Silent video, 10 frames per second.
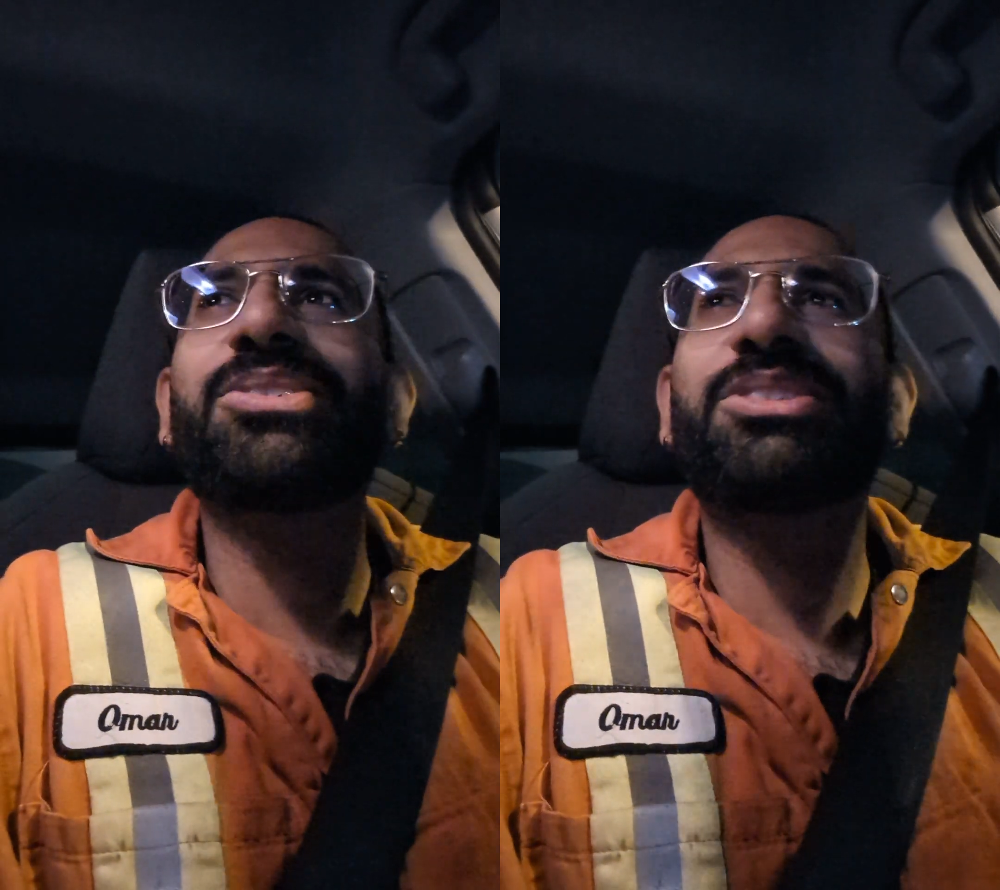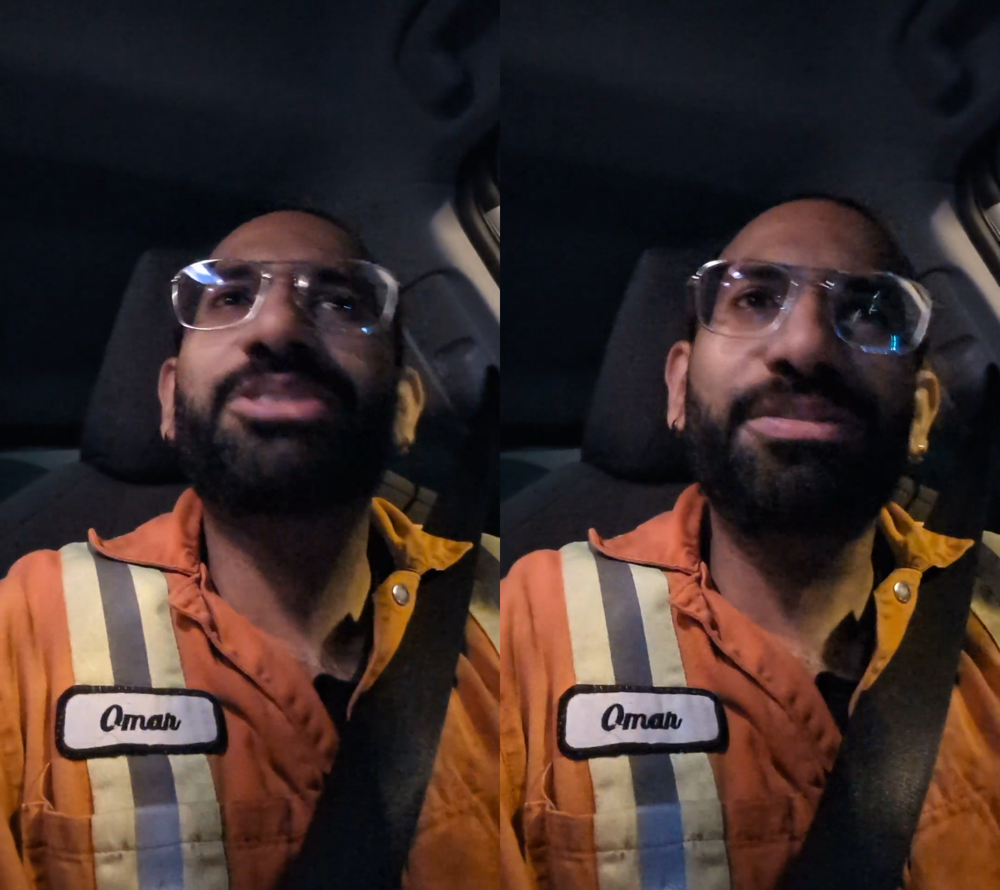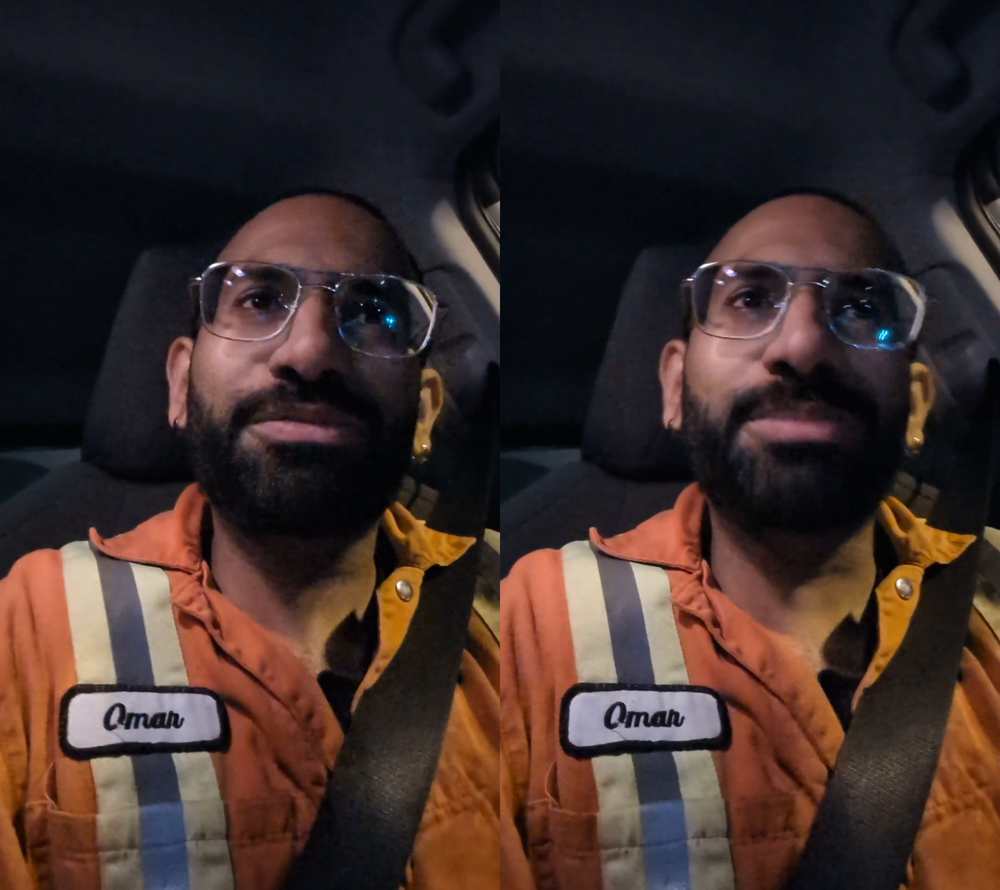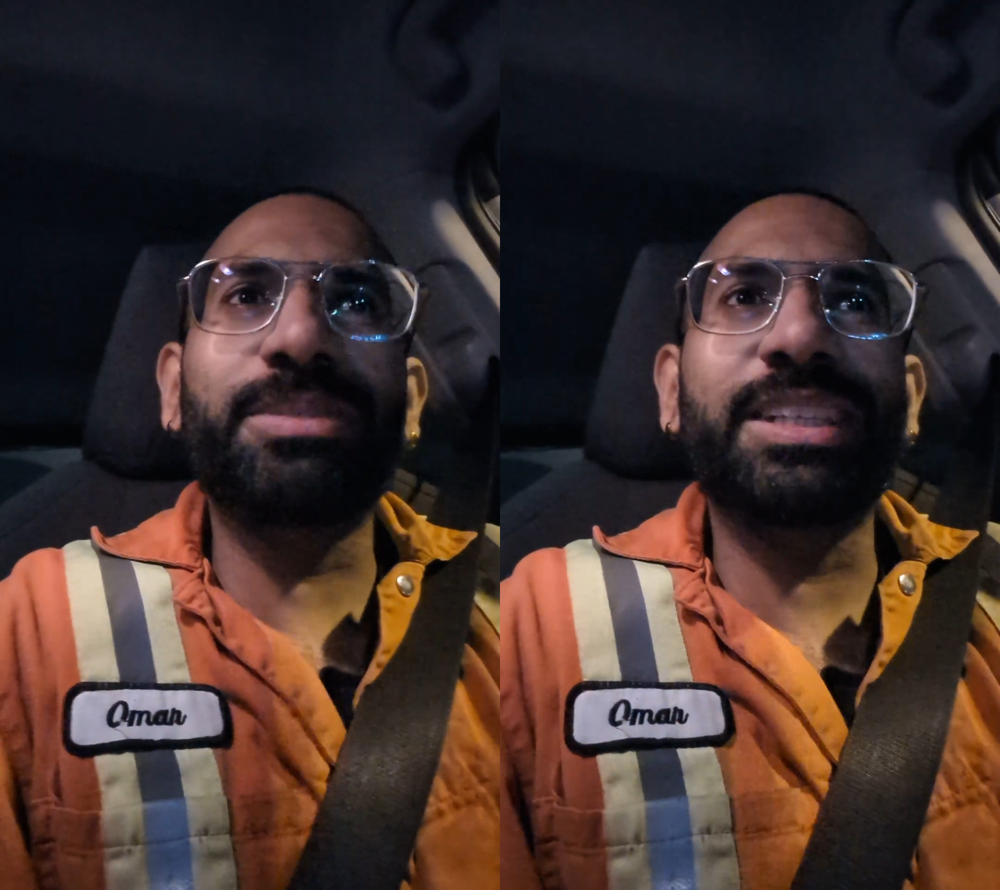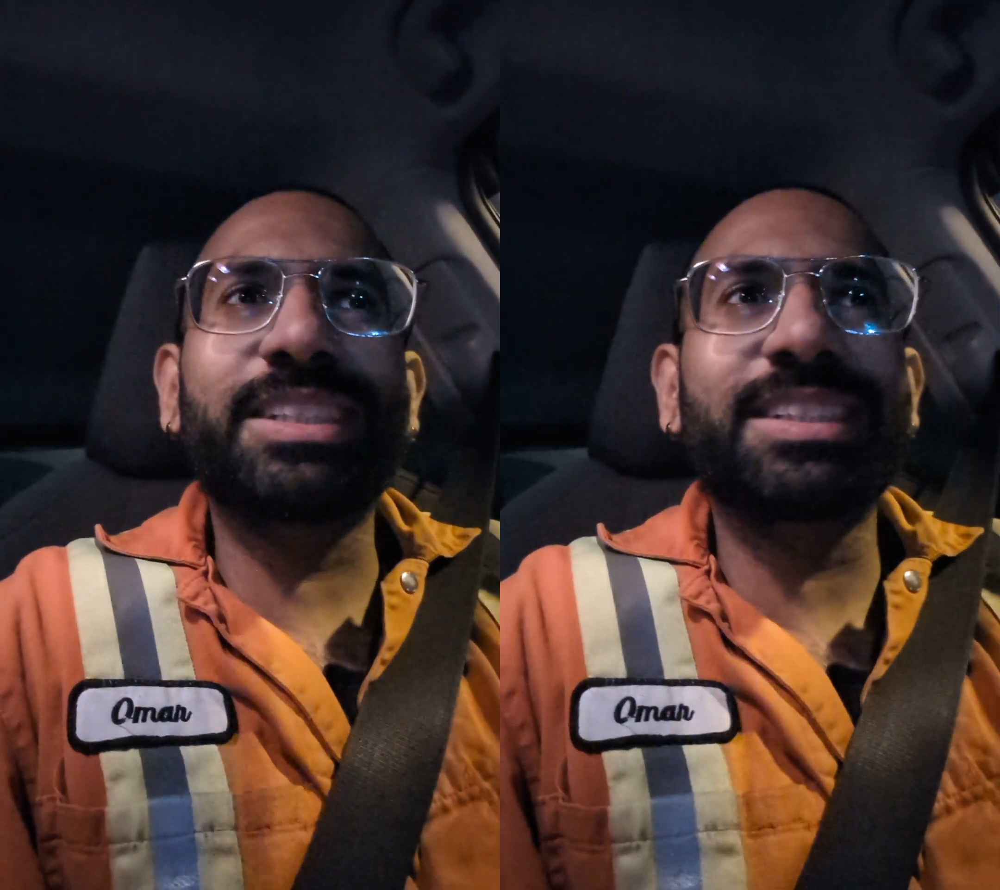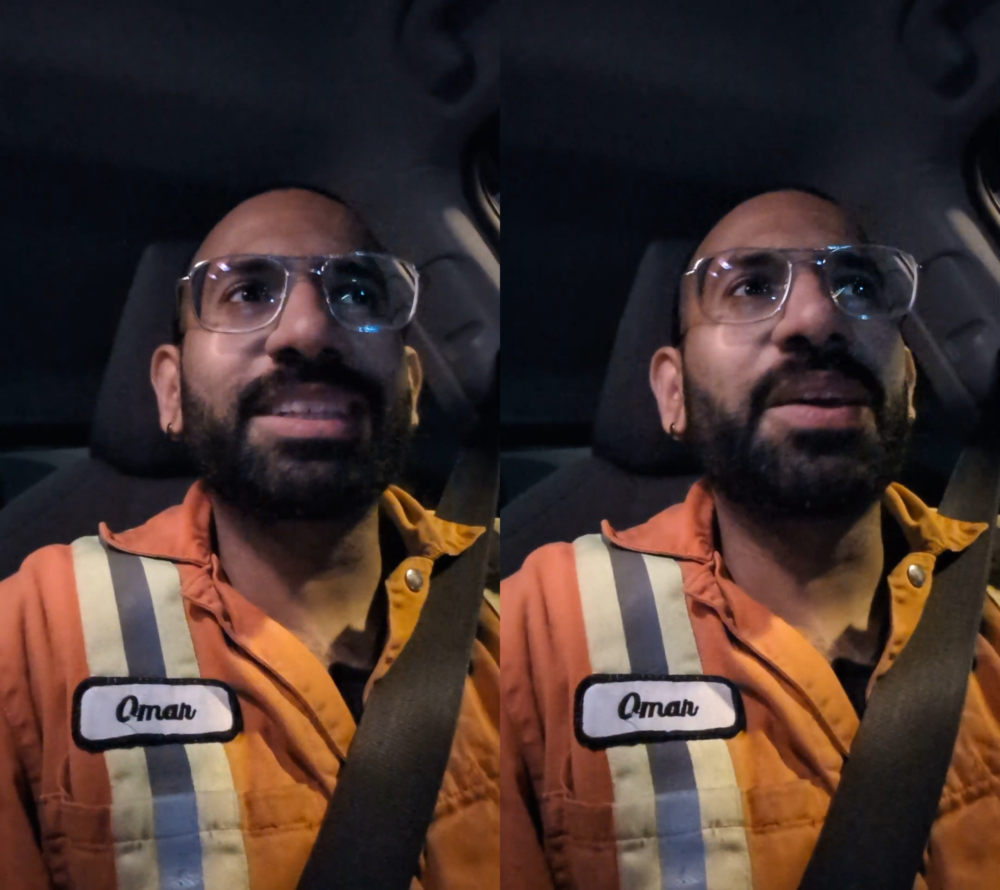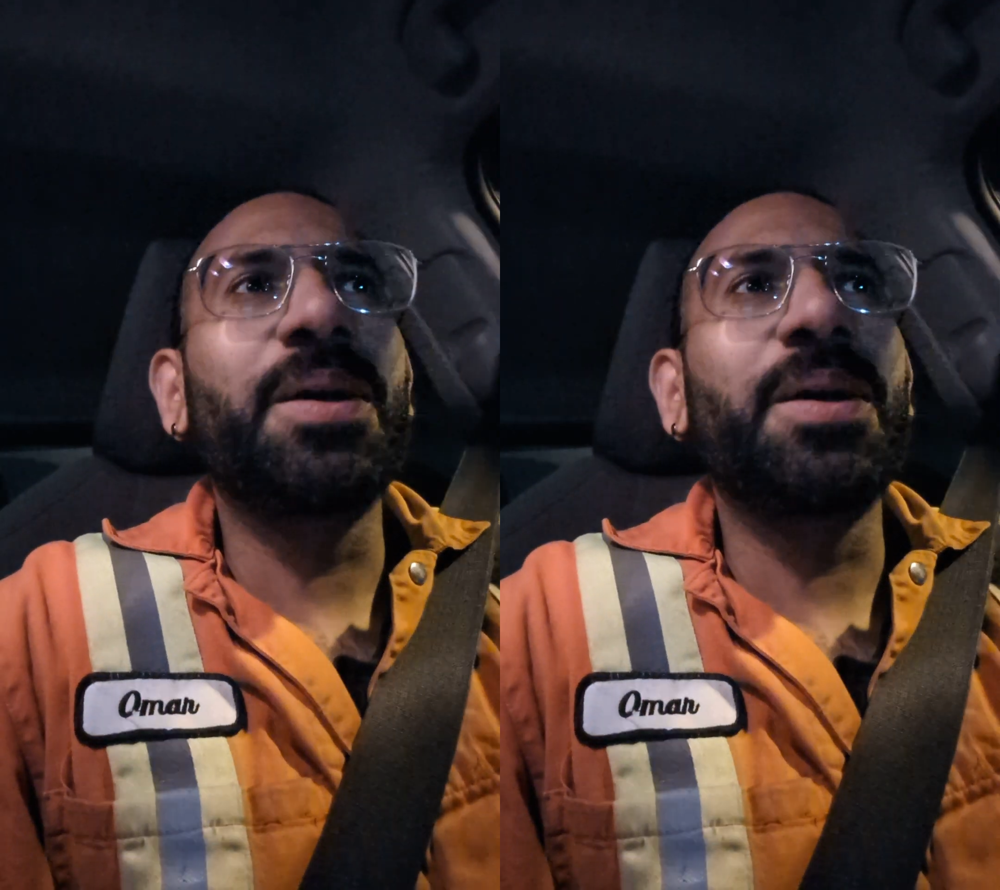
to drift from this